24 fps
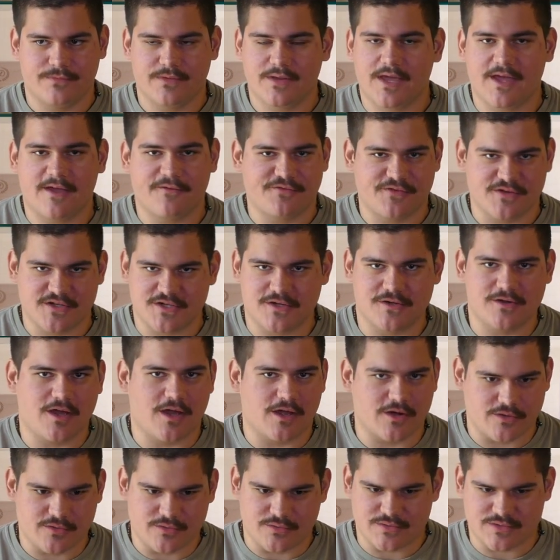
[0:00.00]

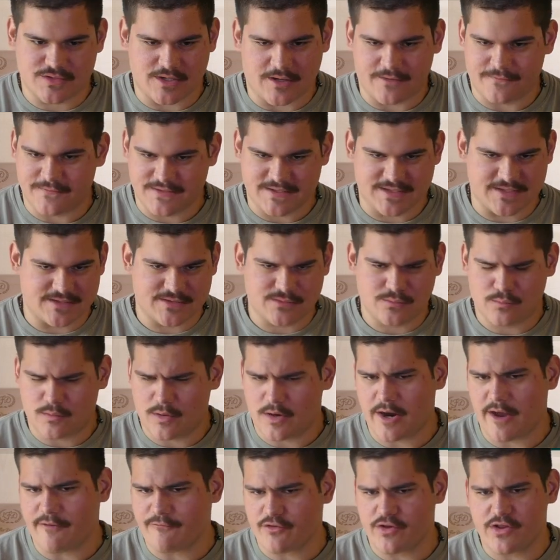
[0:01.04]
aficionados, novices,
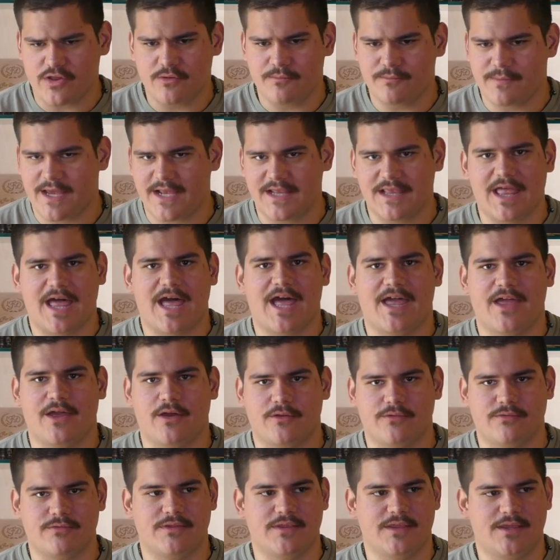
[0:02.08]
wherever you may lie
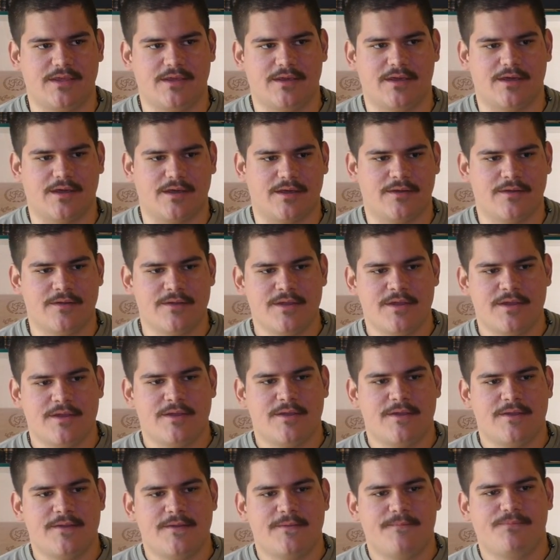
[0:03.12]
on the
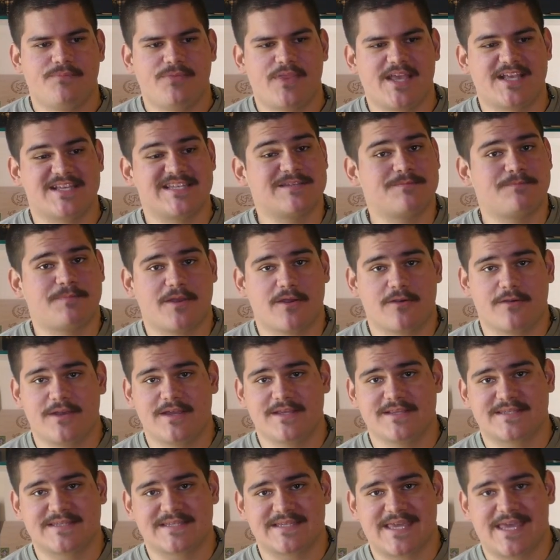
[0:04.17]

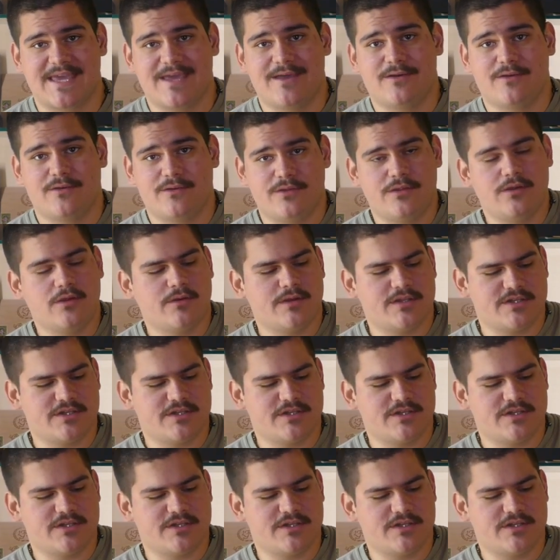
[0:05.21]
experience scale, you'll